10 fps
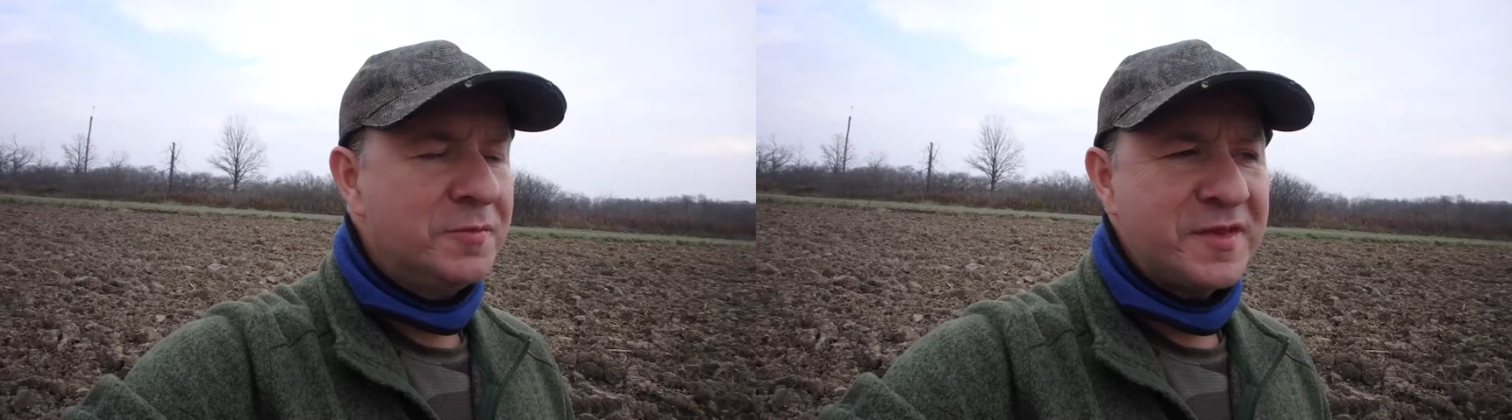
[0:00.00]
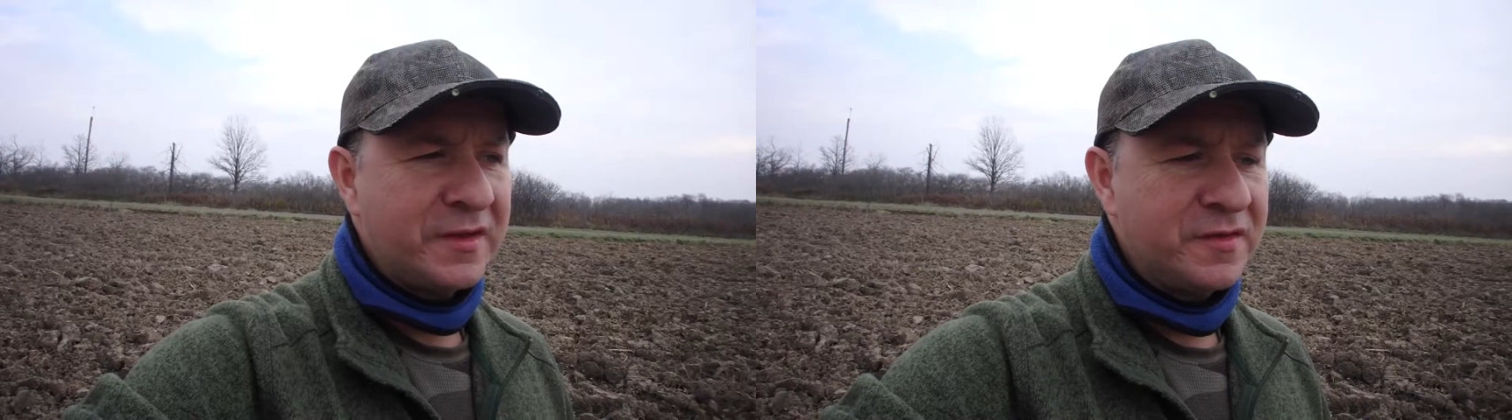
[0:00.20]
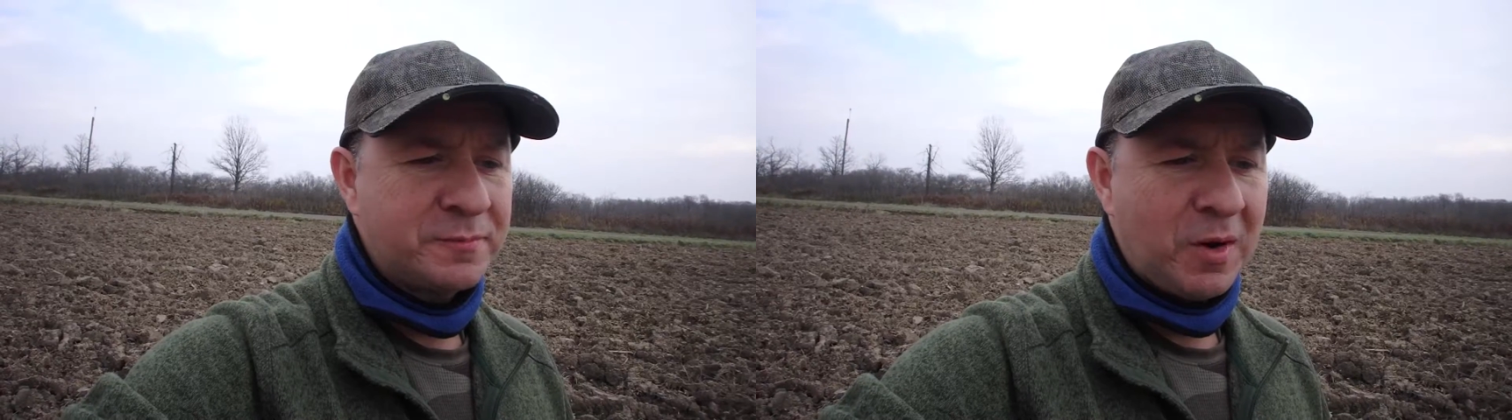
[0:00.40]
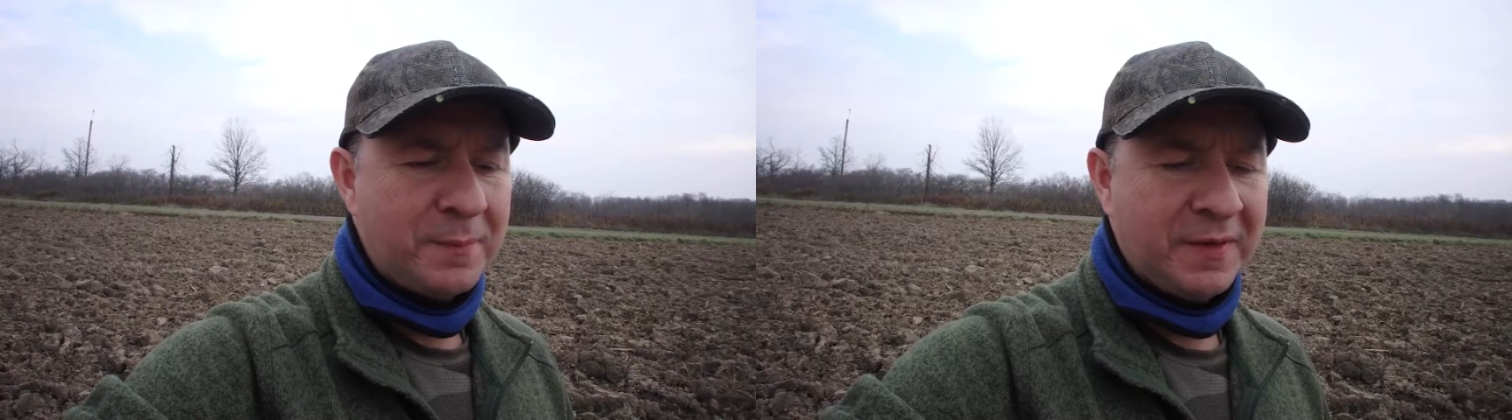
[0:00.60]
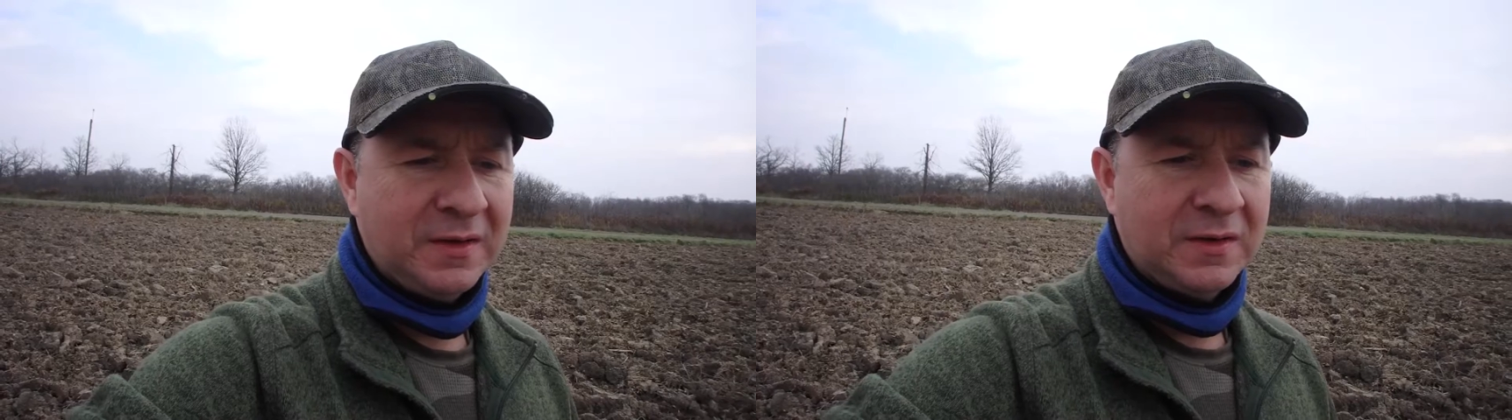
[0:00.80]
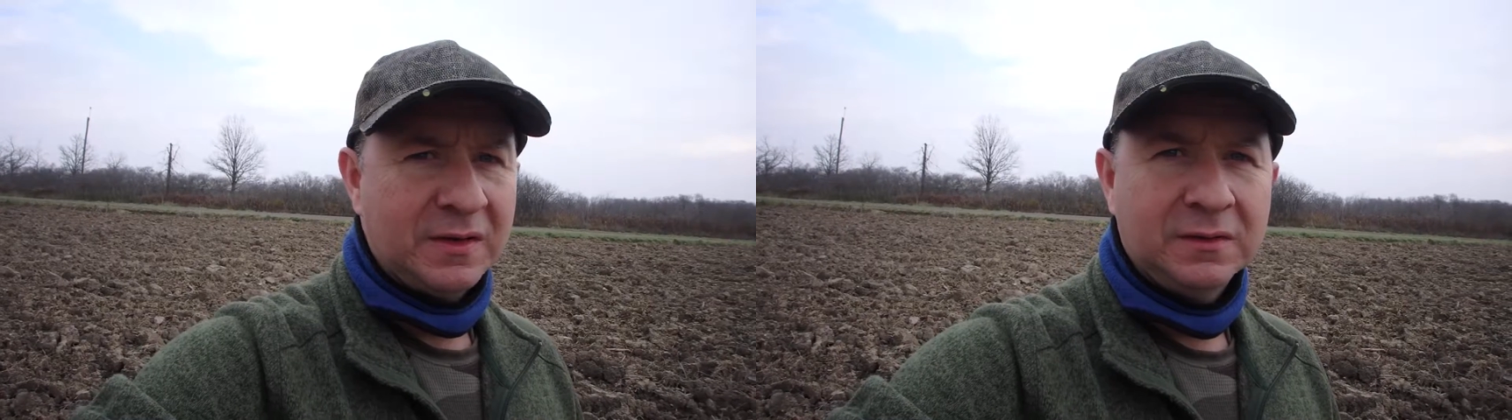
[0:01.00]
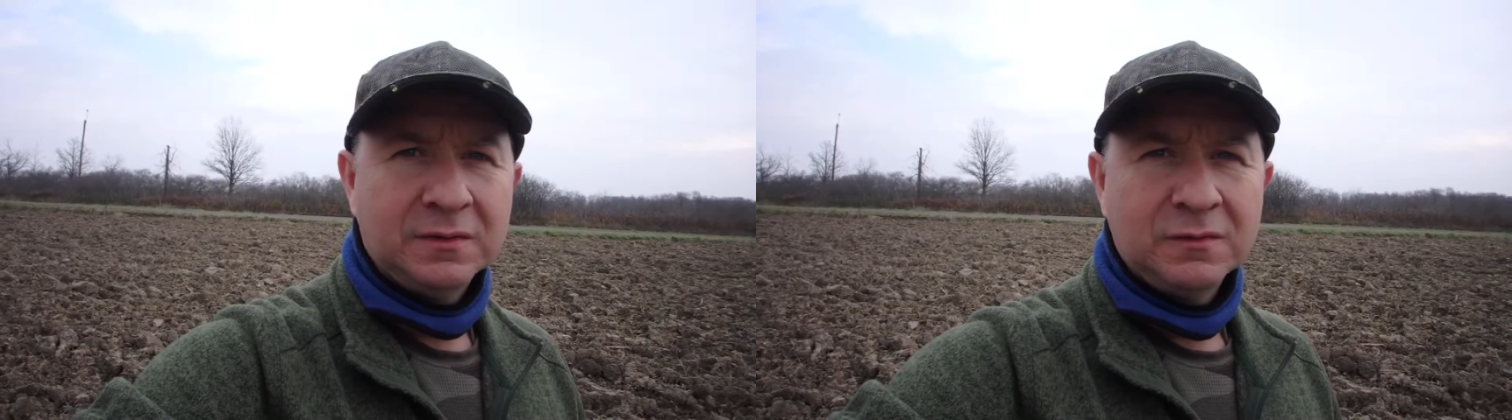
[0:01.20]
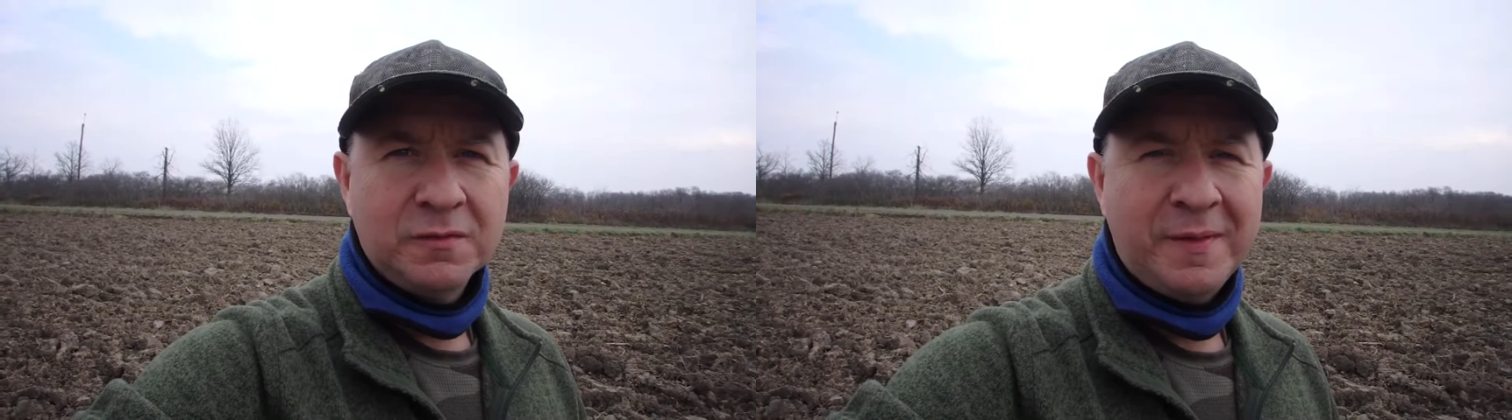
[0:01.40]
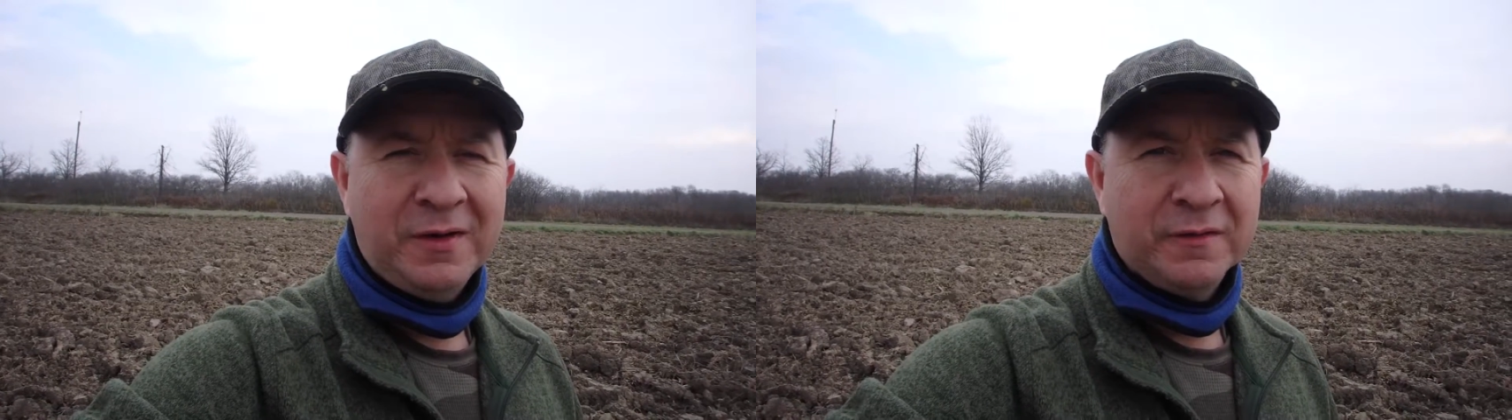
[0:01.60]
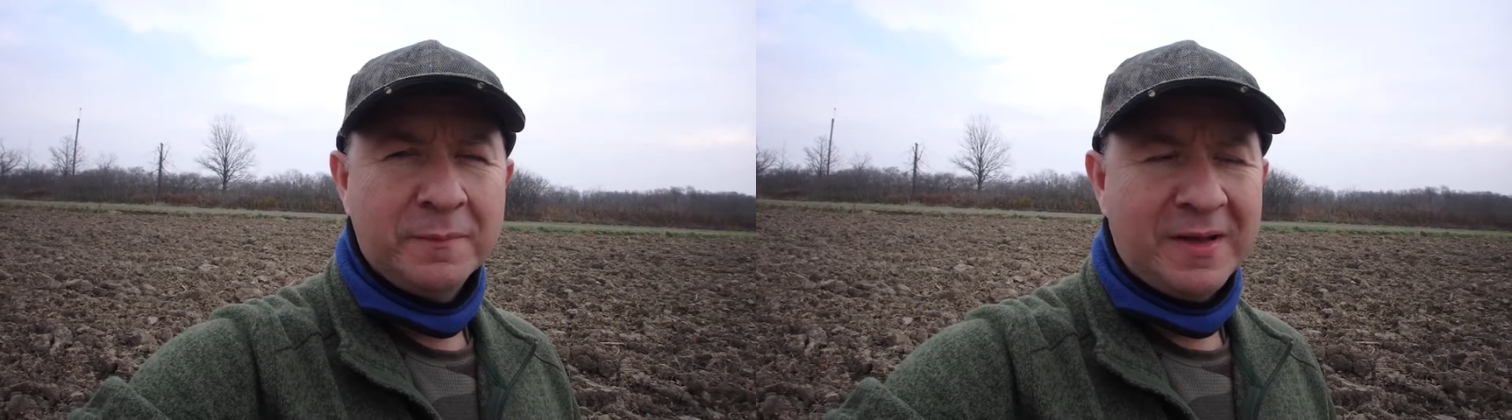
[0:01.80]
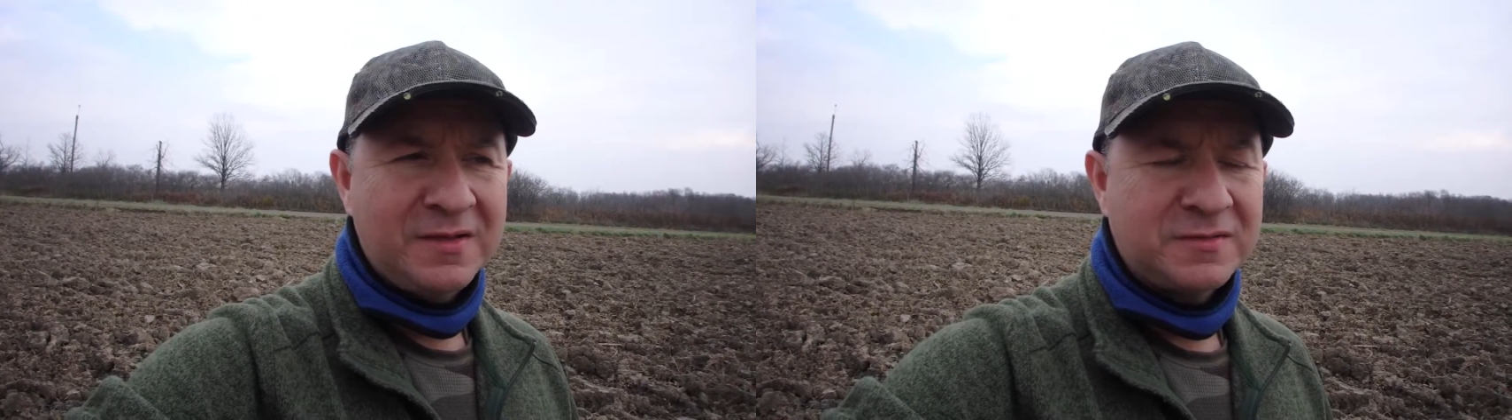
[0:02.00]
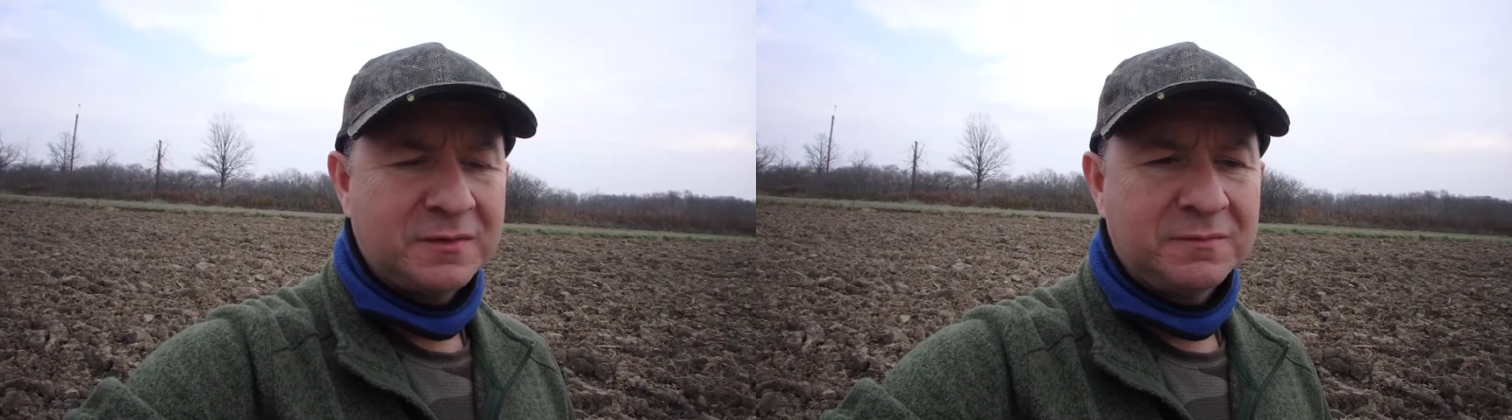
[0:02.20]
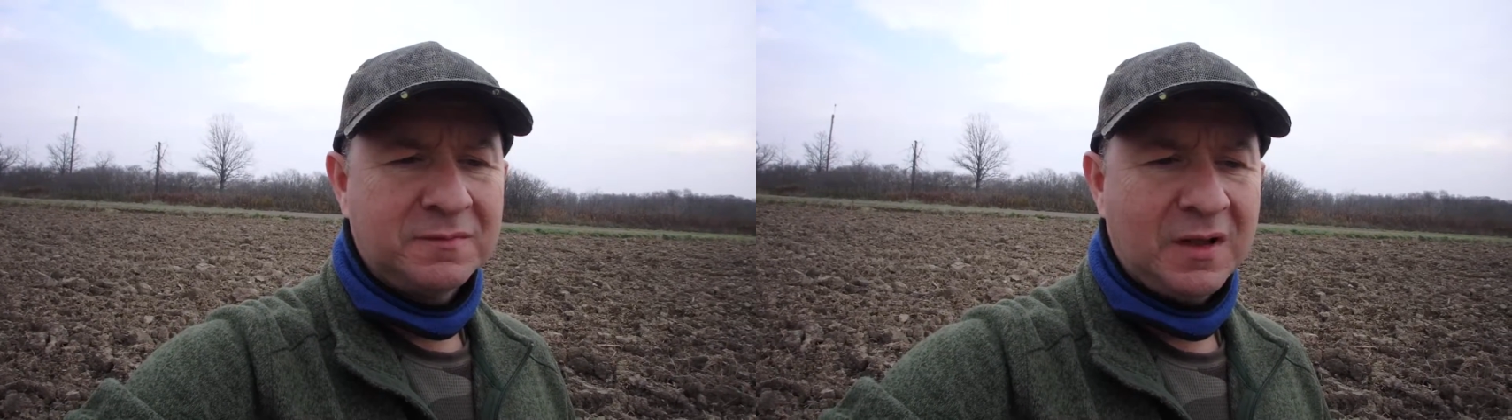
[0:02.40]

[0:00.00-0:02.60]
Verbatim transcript: homestead in this property, and uh, we've been here in the past and